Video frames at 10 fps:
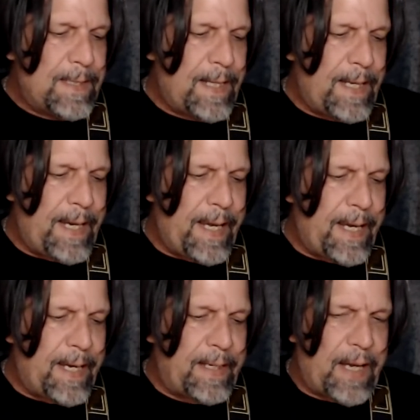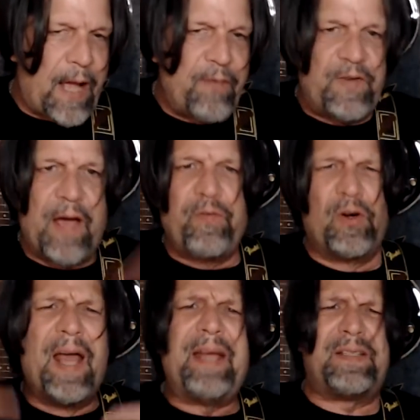and I've
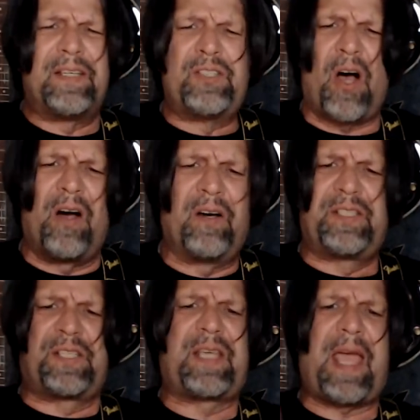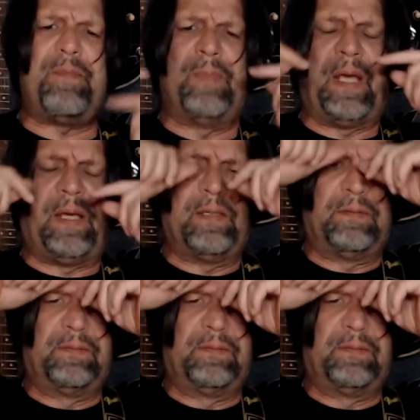never let guitar escape me.